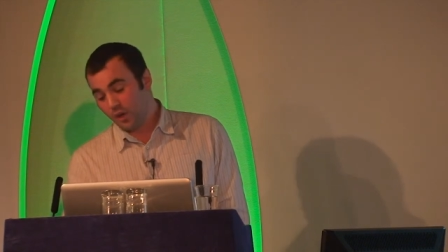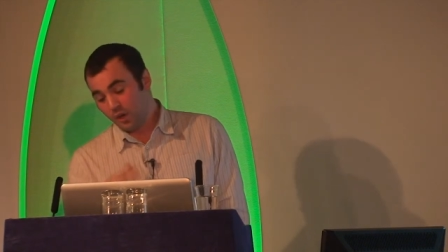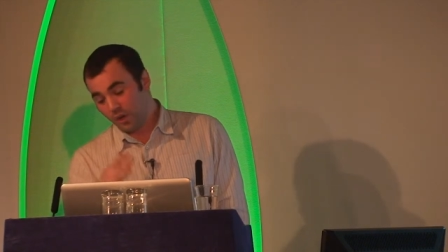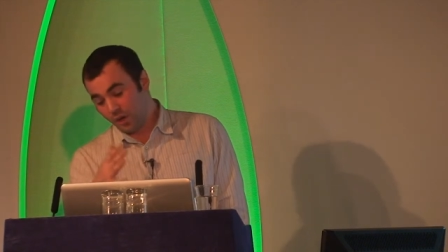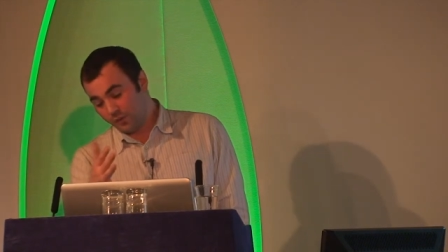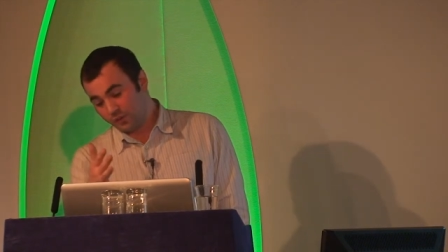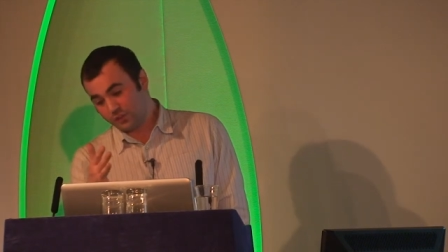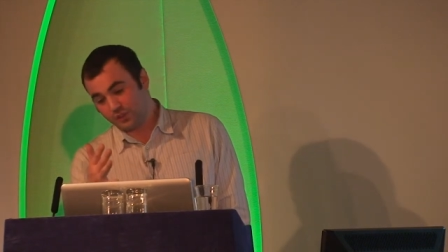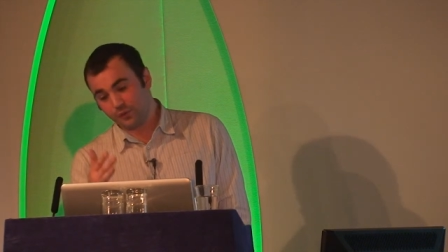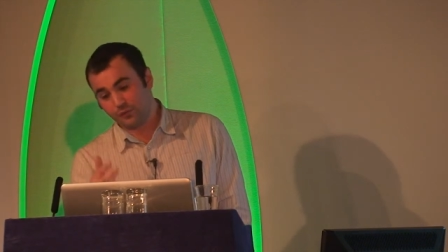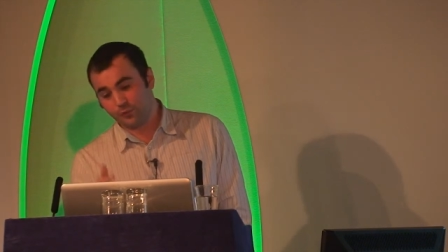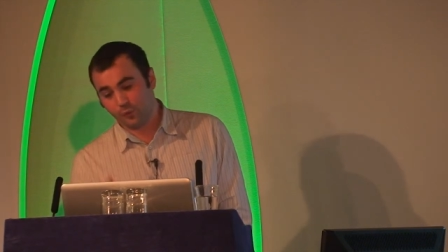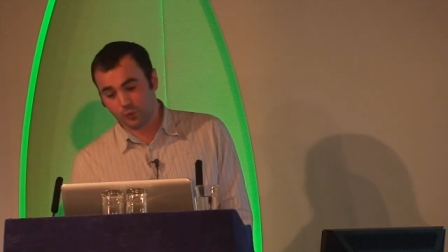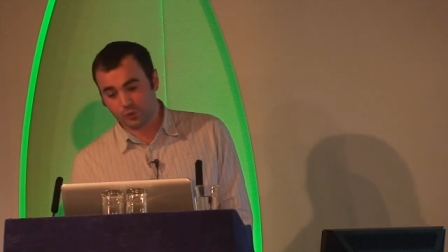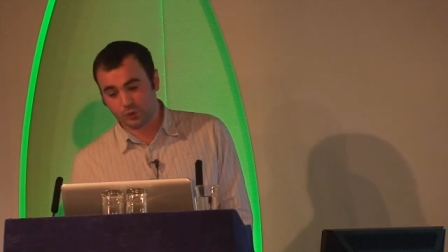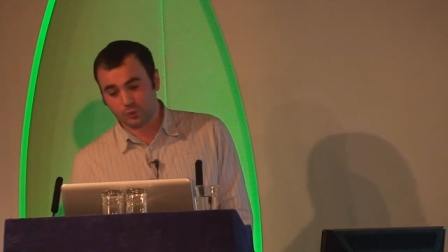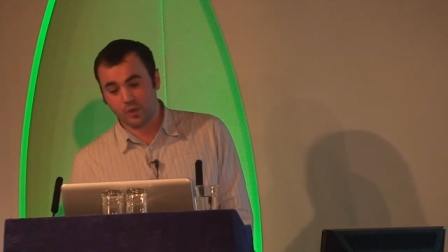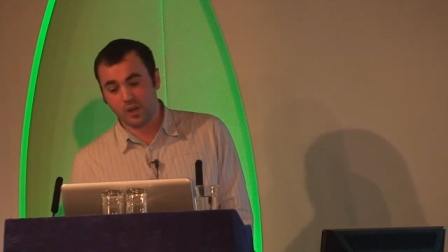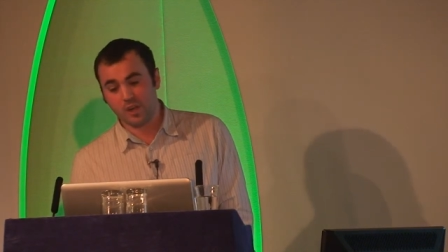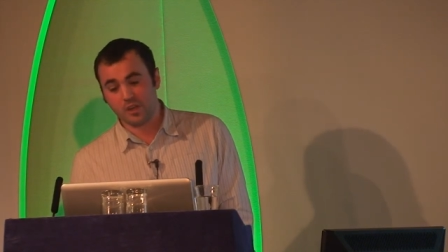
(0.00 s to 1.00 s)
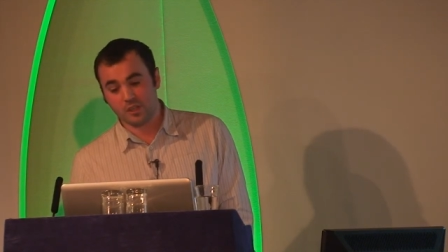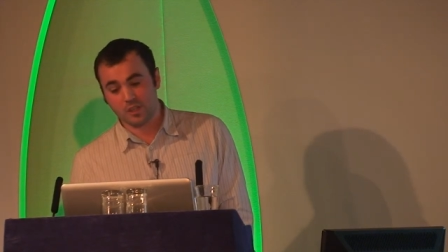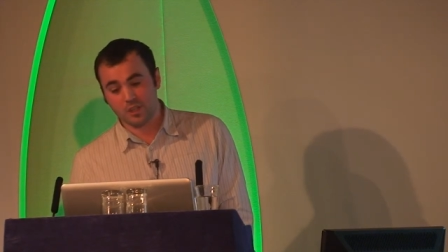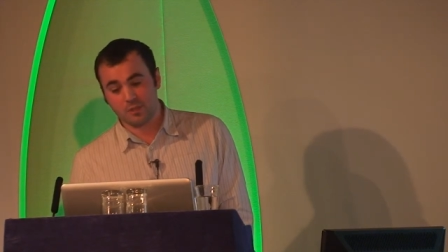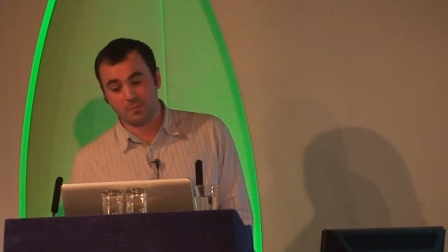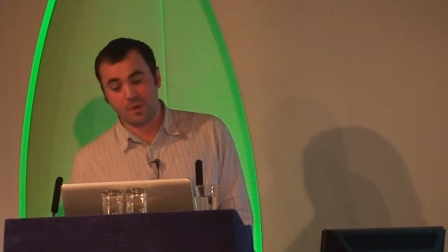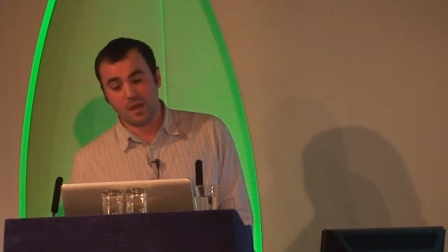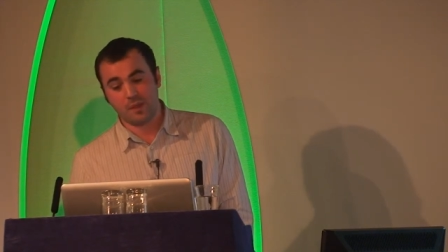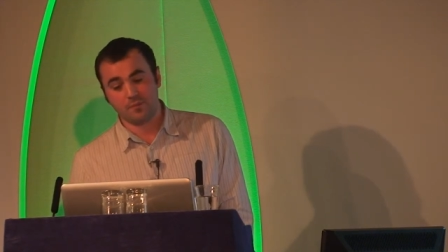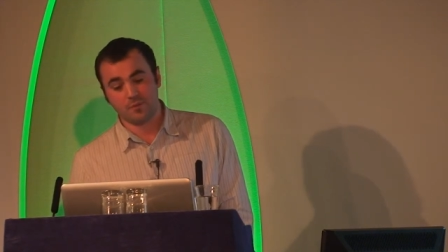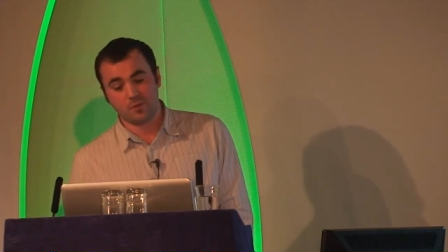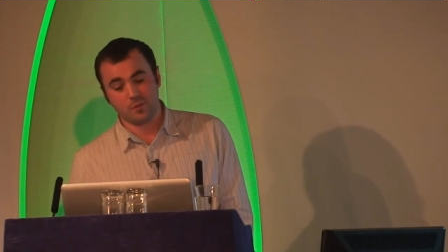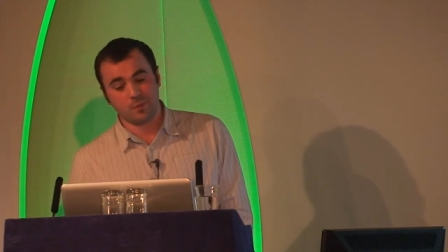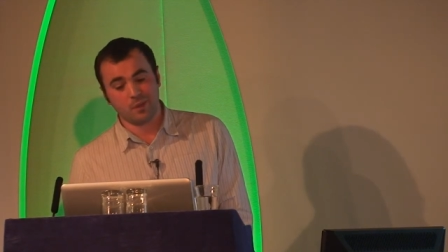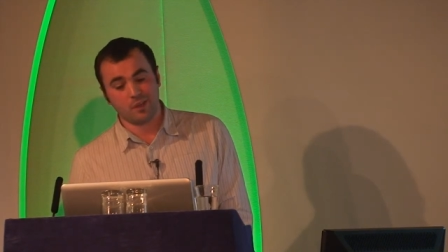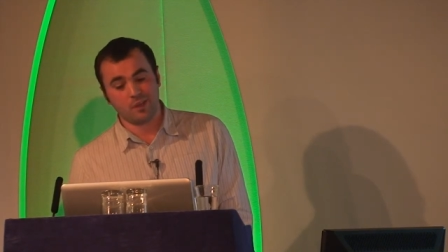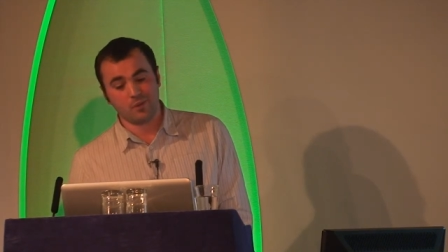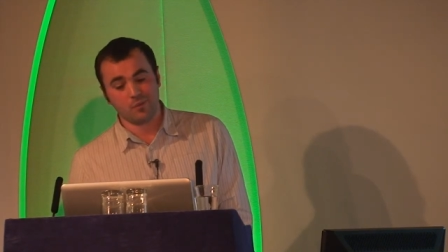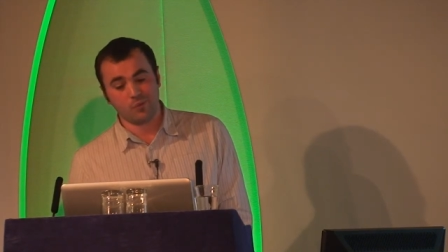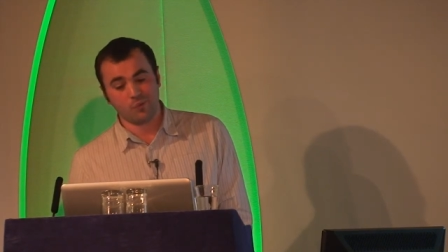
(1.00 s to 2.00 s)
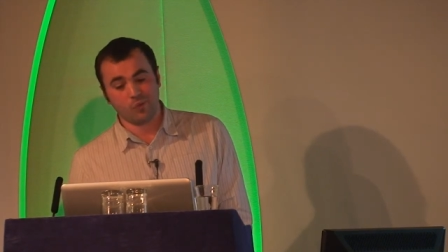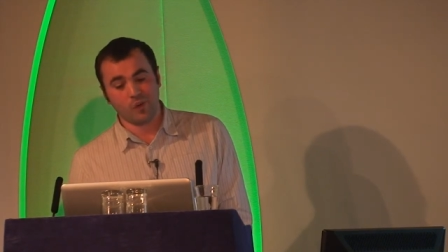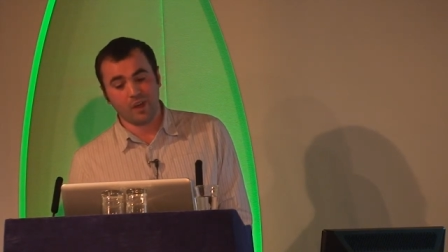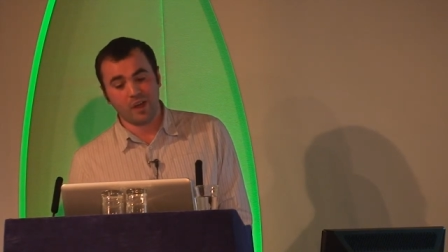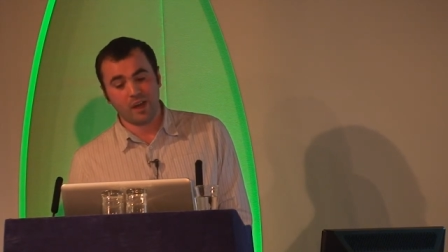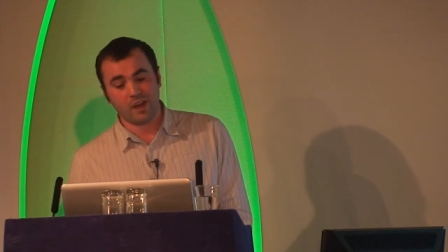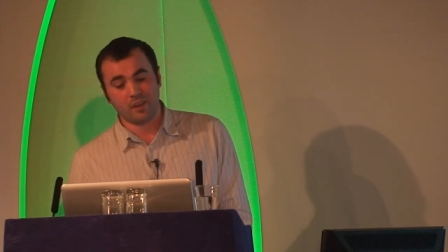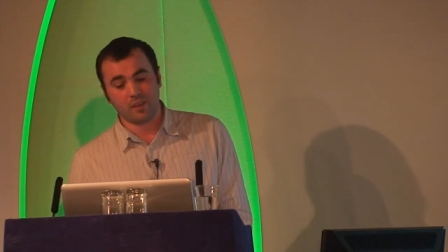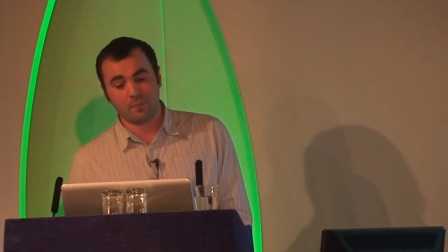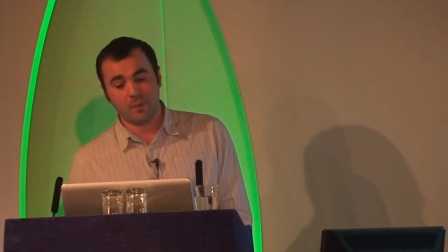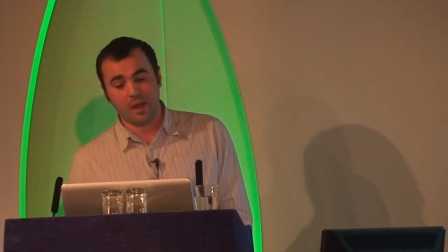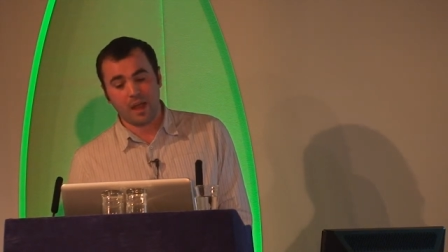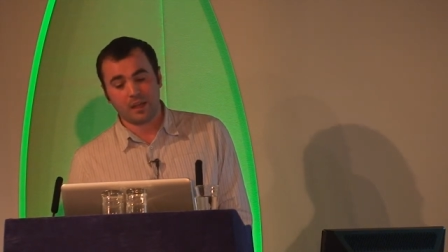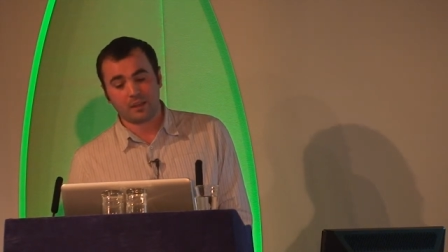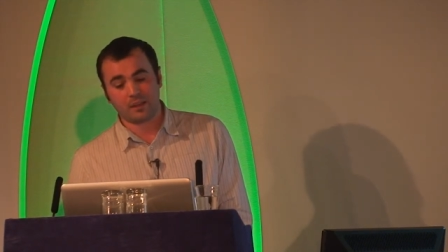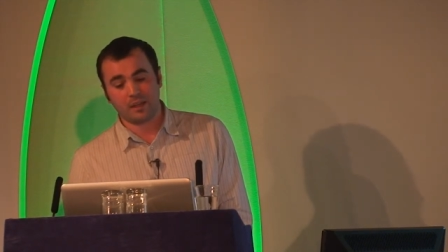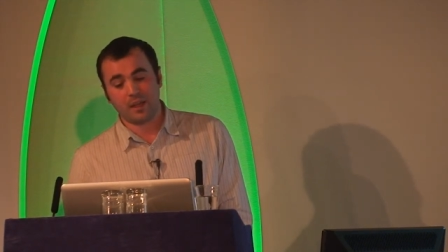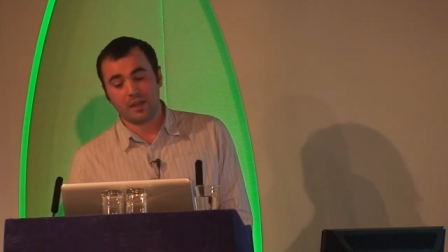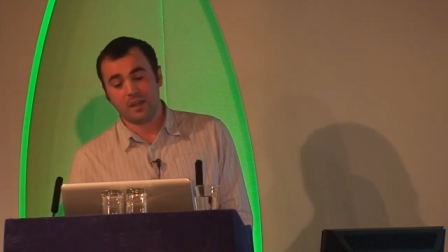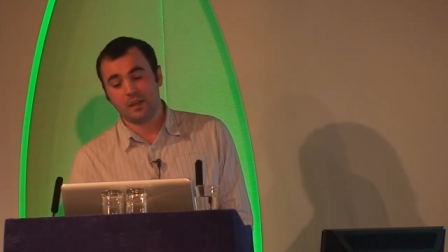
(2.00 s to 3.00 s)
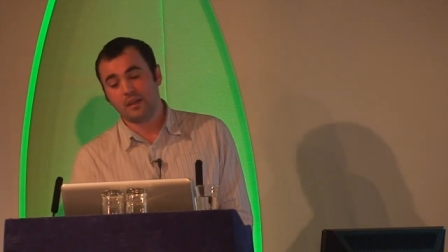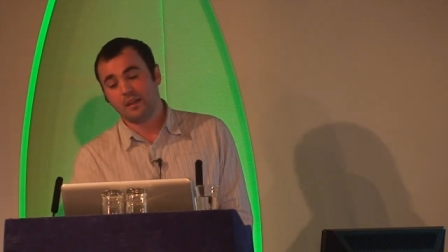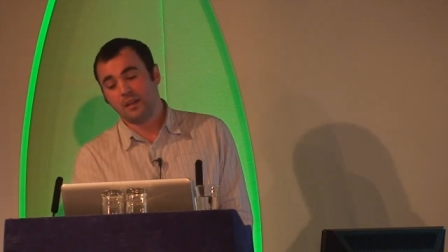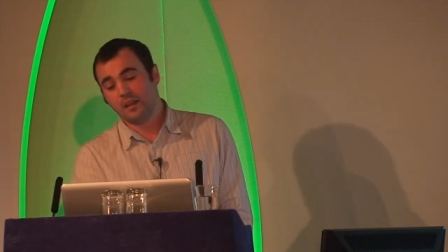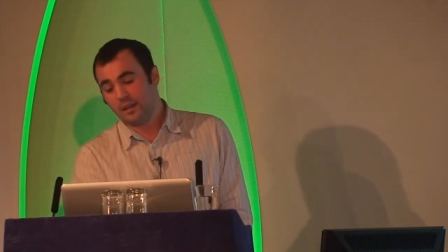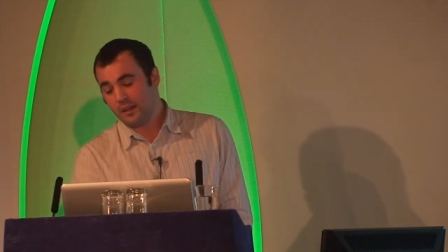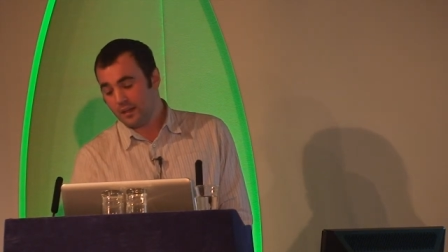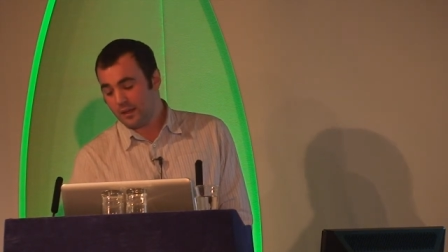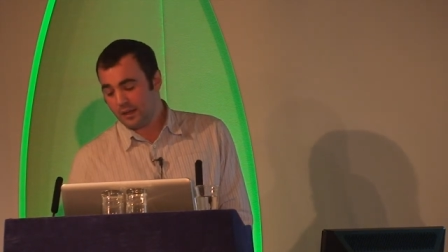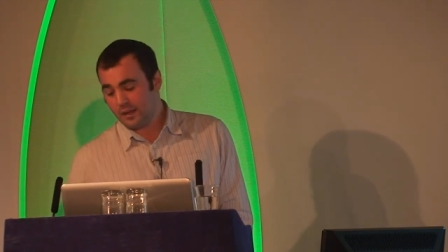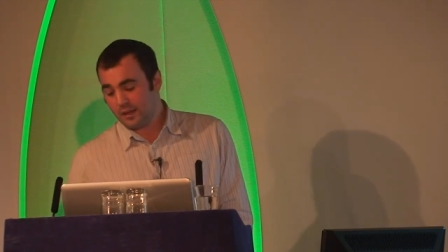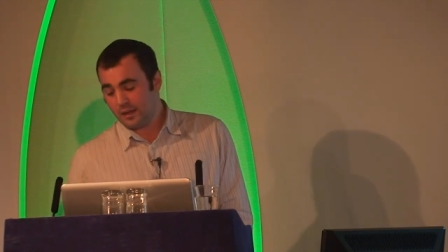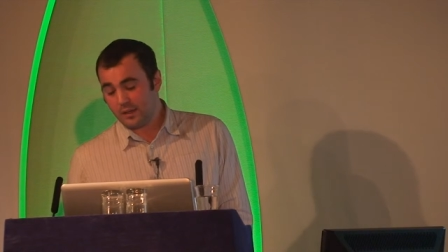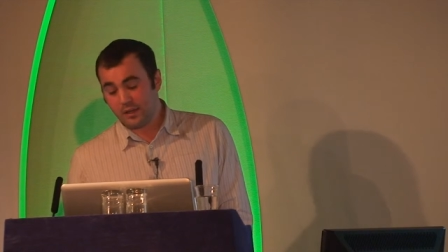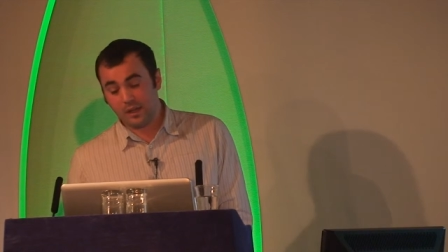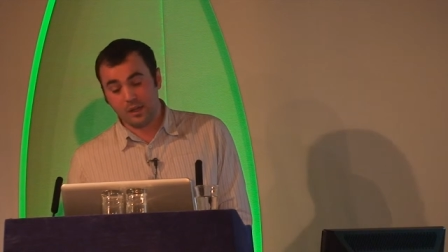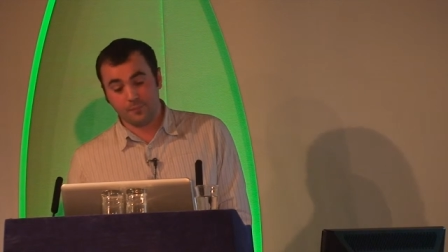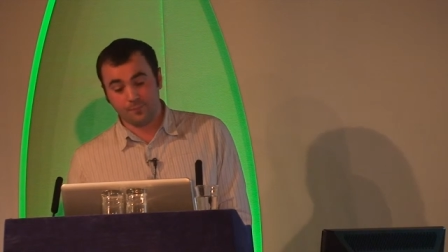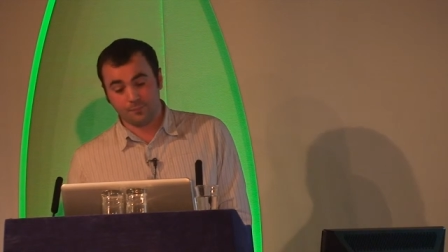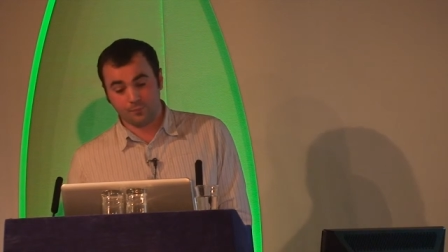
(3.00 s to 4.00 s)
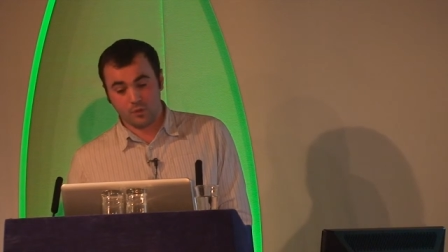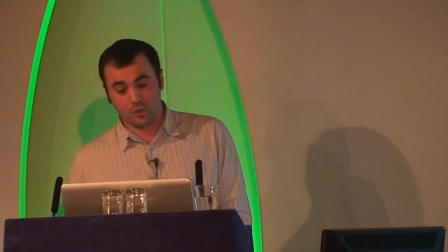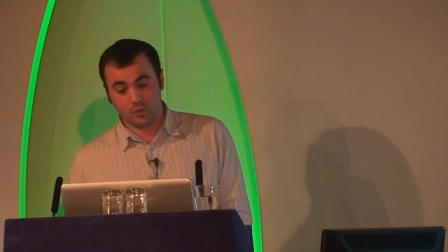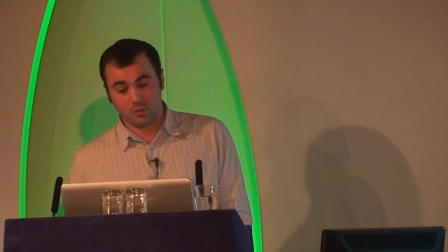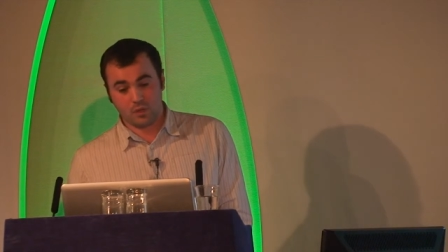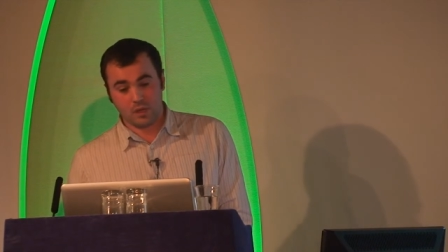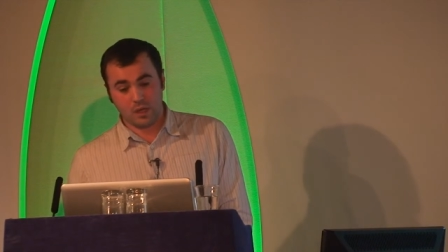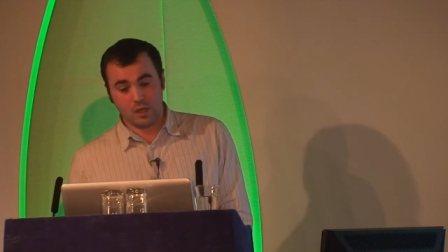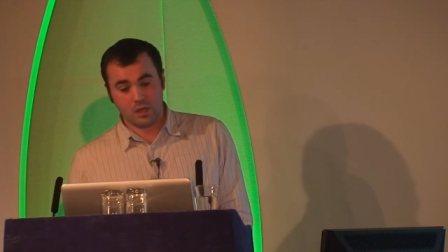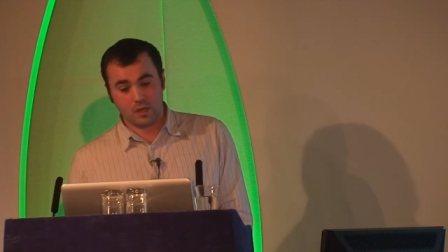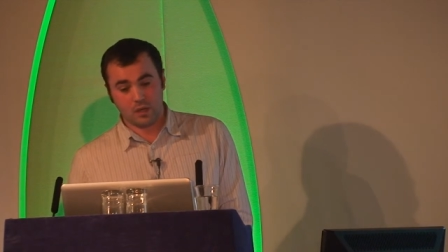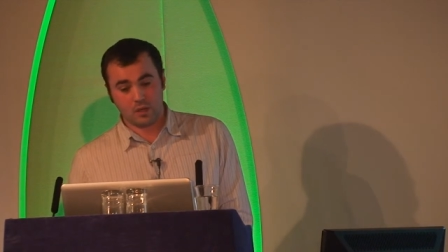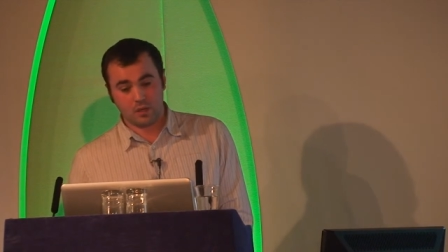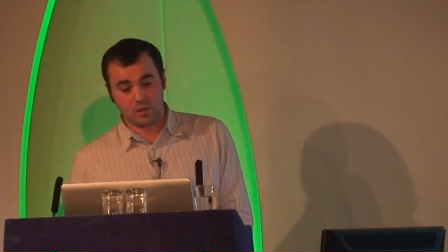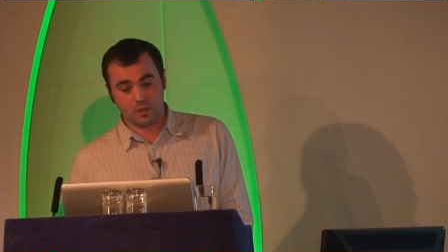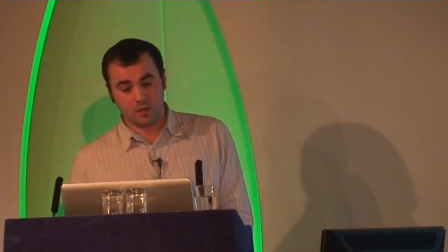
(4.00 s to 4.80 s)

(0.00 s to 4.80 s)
Obviously Foursquare, you'd expect them to be right ahead of the pack there. Yeah, okay.